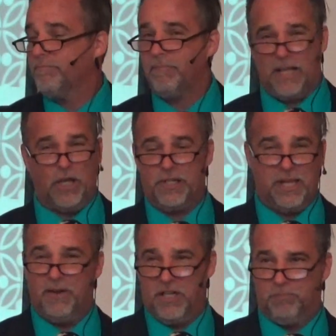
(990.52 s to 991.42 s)
They could have
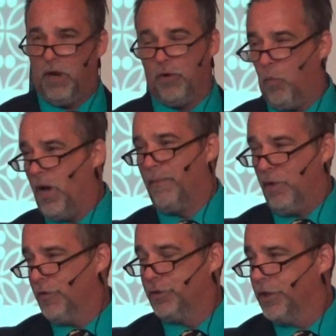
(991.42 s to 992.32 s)
said just brother 1 and
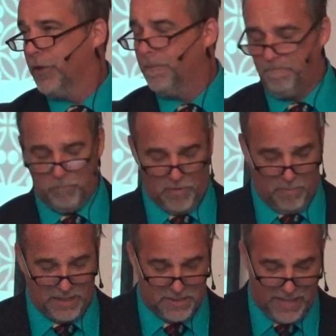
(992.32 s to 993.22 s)
brother 2.
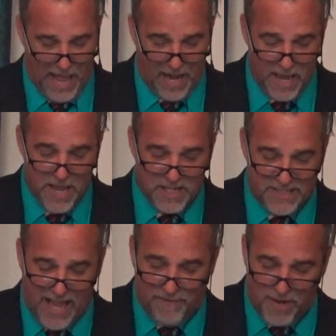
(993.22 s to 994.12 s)
But instead,
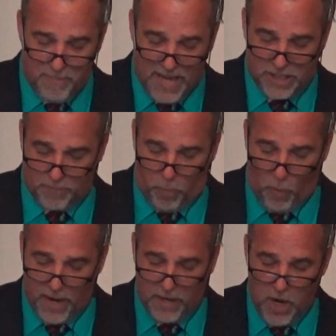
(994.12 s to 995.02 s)
7 makes the
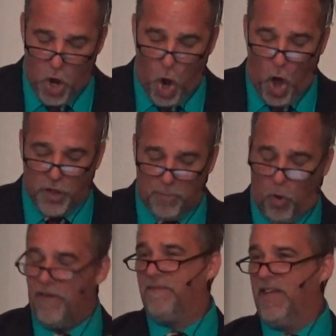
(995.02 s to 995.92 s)
point all the
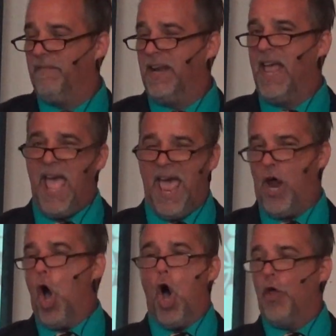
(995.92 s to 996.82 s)
more vivid and
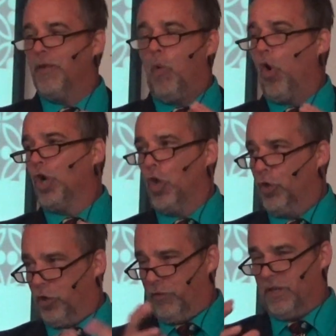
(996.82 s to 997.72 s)
all the more
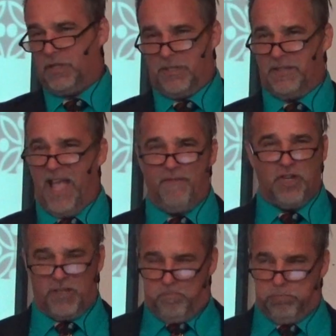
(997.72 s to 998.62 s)
ludicrous. They've
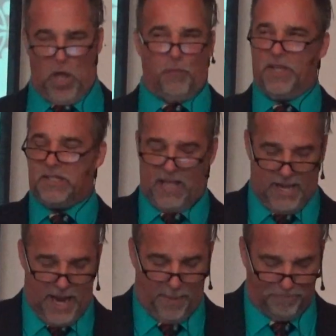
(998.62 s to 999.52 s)
just blown this
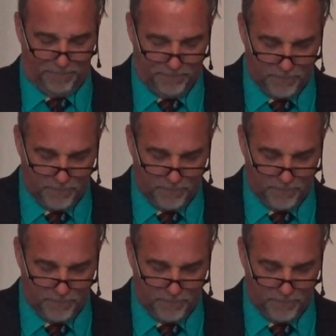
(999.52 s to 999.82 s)
thing up.